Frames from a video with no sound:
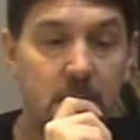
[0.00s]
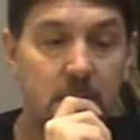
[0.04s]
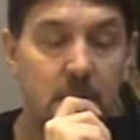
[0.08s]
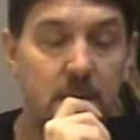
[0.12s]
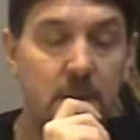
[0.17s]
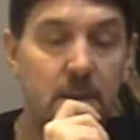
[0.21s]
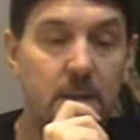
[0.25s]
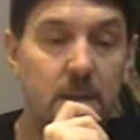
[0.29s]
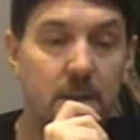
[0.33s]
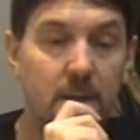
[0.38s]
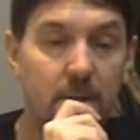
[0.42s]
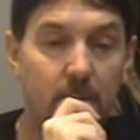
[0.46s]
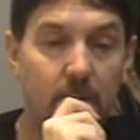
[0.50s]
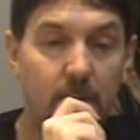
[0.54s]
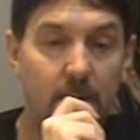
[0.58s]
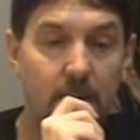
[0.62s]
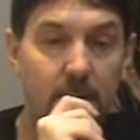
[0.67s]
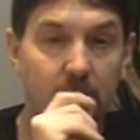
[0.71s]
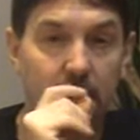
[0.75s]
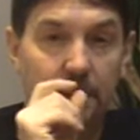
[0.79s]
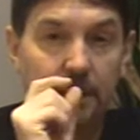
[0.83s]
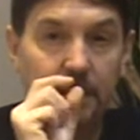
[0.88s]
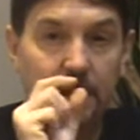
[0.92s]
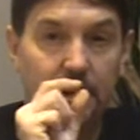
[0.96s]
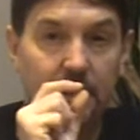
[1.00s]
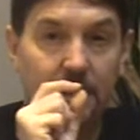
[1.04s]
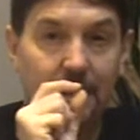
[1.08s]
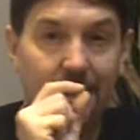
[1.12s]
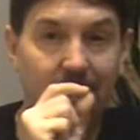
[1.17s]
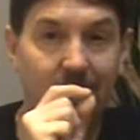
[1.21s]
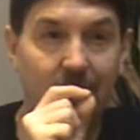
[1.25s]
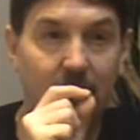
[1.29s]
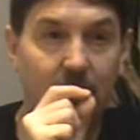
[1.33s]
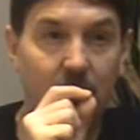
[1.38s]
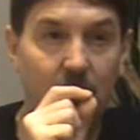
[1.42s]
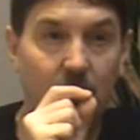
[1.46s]
And I think
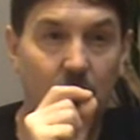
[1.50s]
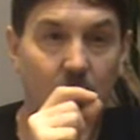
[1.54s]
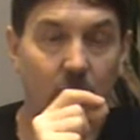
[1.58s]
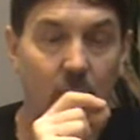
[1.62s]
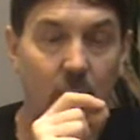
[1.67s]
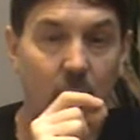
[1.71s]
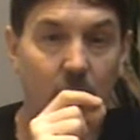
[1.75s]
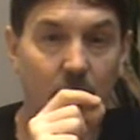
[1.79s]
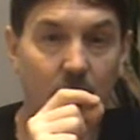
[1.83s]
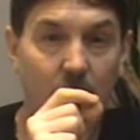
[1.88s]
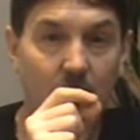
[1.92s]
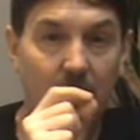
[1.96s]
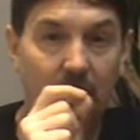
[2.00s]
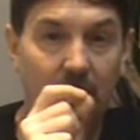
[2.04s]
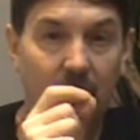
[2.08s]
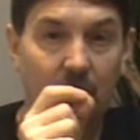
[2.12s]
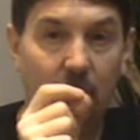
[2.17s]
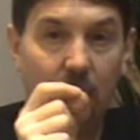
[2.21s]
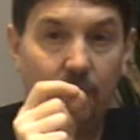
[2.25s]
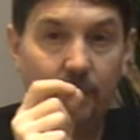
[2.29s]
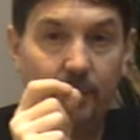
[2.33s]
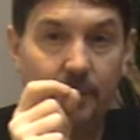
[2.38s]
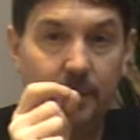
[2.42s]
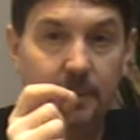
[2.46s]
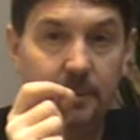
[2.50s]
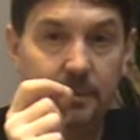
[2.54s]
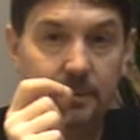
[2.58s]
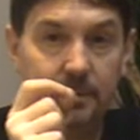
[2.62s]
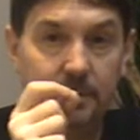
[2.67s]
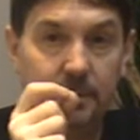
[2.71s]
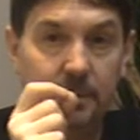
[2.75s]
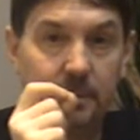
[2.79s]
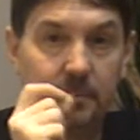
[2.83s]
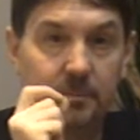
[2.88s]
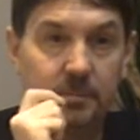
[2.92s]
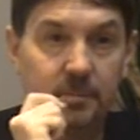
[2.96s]
that will help in
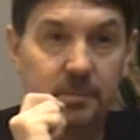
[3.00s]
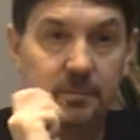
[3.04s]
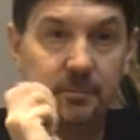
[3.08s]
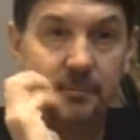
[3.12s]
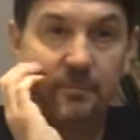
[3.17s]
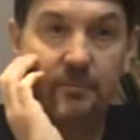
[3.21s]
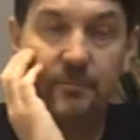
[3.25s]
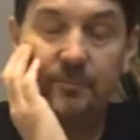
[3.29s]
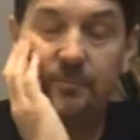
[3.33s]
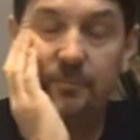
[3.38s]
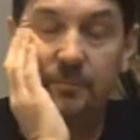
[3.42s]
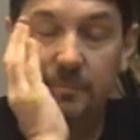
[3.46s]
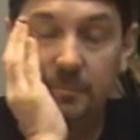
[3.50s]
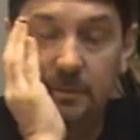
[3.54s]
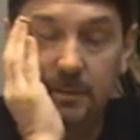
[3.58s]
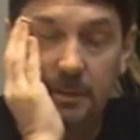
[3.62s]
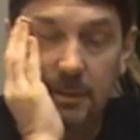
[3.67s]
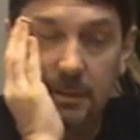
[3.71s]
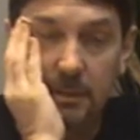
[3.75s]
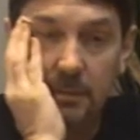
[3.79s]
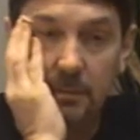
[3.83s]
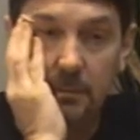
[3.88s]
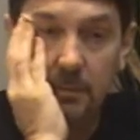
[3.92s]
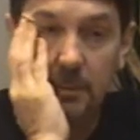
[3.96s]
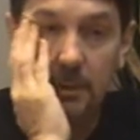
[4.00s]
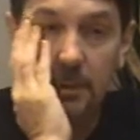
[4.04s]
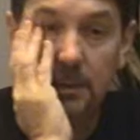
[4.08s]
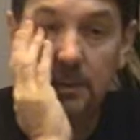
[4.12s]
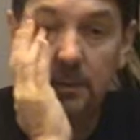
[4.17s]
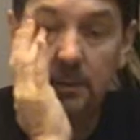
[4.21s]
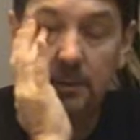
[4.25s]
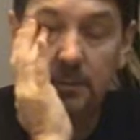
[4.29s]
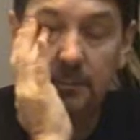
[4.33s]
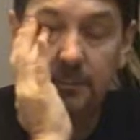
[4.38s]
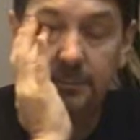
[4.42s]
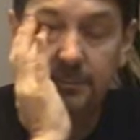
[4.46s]
terms of getting the weight
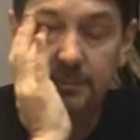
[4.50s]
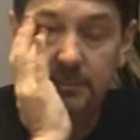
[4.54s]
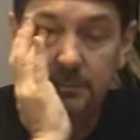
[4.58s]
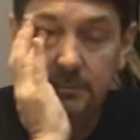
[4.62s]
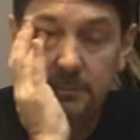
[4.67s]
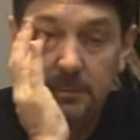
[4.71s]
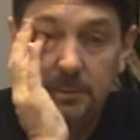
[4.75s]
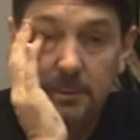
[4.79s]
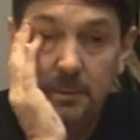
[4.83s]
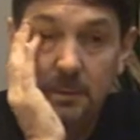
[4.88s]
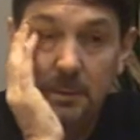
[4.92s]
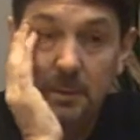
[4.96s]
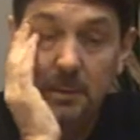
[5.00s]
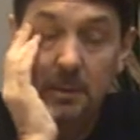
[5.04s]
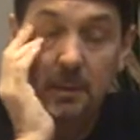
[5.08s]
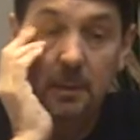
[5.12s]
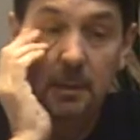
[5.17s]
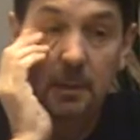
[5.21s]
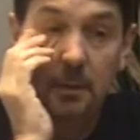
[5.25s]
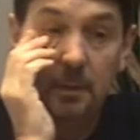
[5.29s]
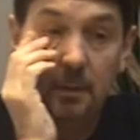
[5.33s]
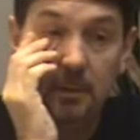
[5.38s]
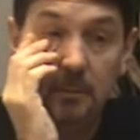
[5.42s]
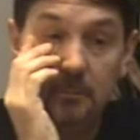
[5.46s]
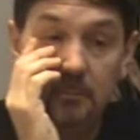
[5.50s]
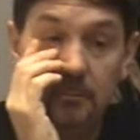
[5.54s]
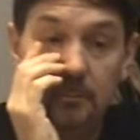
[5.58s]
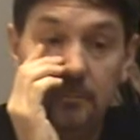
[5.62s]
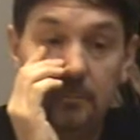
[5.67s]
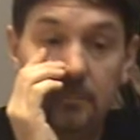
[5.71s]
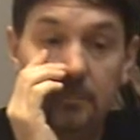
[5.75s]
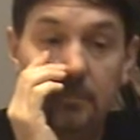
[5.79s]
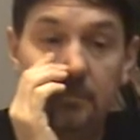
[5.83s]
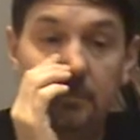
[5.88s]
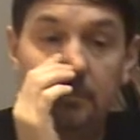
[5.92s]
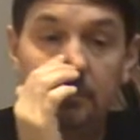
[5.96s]
off.
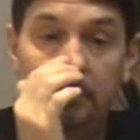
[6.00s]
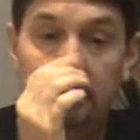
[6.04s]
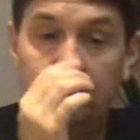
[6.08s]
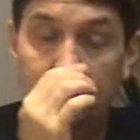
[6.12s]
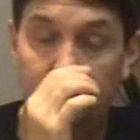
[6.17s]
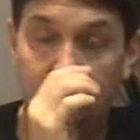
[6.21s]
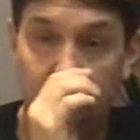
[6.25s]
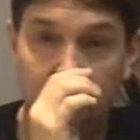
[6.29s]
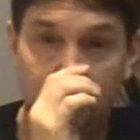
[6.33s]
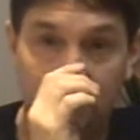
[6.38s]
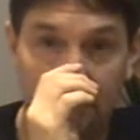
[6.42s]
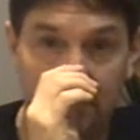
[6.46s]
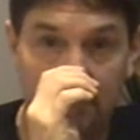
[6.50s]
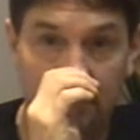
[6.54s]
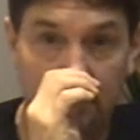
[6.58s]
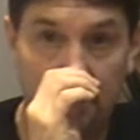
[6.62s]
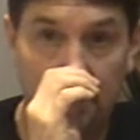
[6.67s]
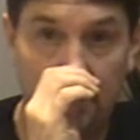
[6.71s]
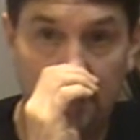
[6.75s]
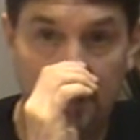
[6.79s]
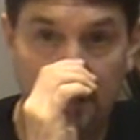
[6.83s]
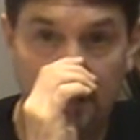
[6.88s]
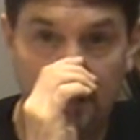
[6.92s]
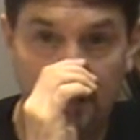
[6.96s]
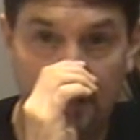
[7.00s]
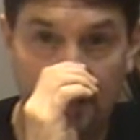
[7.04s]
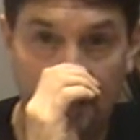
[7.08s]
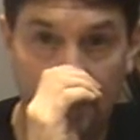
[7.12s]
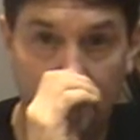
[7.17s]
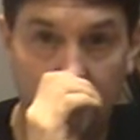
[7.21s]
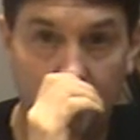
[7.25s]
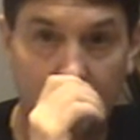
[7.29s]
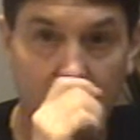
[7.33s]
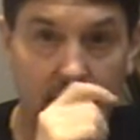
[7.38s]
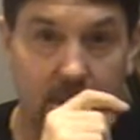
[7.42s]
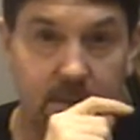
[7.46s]

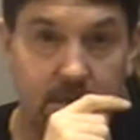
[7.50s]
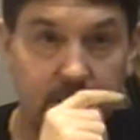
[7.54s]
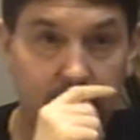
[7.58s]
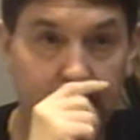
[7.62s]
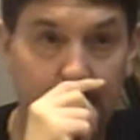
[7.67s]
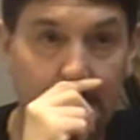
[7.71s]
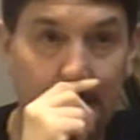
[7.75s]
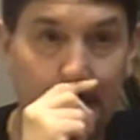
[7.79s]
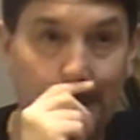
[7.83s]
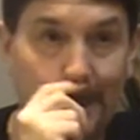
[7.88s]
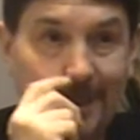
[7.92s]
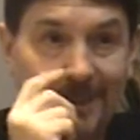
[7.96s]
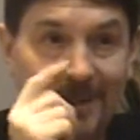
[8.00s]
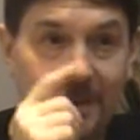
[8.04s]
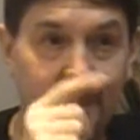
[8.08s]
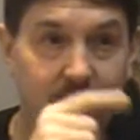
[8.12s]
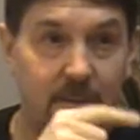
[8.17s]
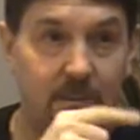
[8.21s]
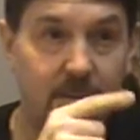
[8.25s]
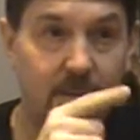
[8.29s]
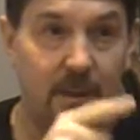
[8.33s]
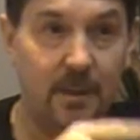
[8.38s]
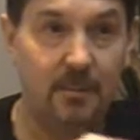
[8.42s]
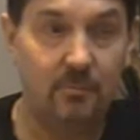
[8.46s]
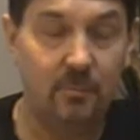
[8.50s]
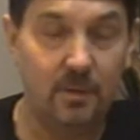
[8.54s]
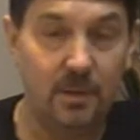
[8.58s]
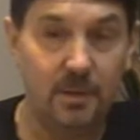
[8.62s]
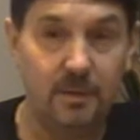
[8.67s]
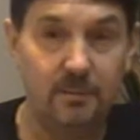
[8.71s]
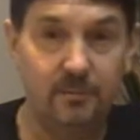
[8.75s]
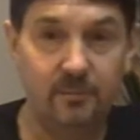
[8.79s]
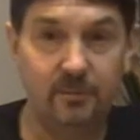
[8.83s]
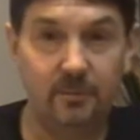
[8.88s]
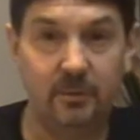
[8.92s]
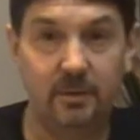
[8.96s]
And I actually think I'm
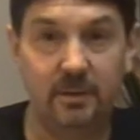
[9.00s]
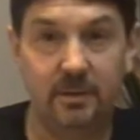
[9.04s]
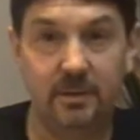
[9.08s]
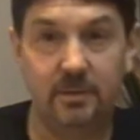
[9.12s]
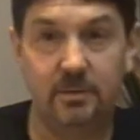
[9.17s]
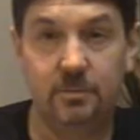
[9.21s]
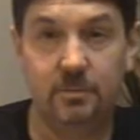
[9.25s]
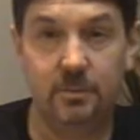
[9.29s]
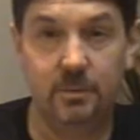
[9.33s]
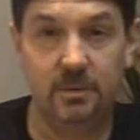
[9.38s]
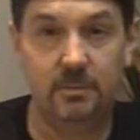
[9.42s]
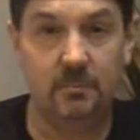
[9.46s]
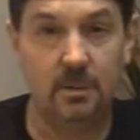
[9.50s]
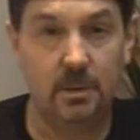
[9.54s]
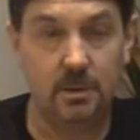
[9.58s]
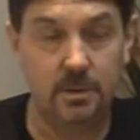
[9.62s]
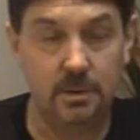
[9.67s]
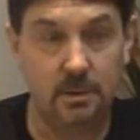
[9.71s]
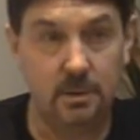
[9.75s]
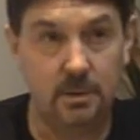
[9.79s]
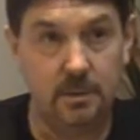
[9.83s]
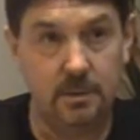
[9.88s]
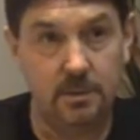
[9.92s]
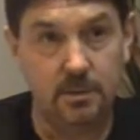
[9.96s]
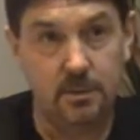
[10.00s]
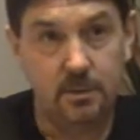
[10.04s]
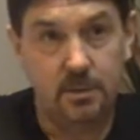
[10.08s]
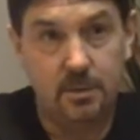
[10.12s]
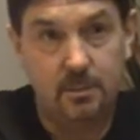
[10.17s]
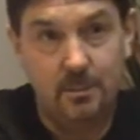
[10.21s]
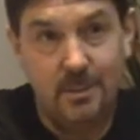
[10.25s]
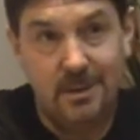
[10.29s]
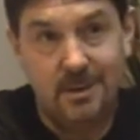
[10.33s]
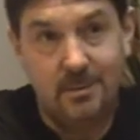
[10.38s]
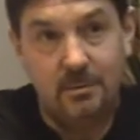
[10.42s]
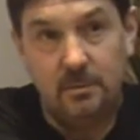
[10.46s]
ready for an extreme measure. It's just a
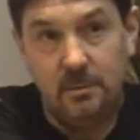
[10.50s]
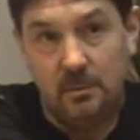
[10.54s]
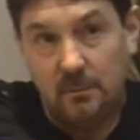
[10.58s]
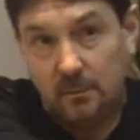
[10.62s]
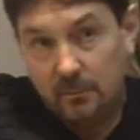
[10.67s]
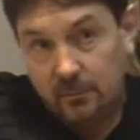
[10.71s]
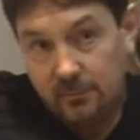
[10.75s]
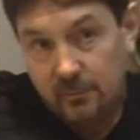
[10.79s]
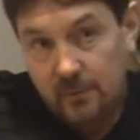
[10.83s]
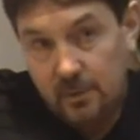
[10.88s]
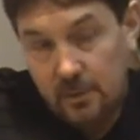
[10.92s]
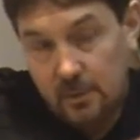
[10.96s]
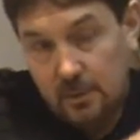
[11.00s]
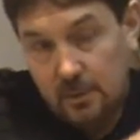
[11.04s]
matter of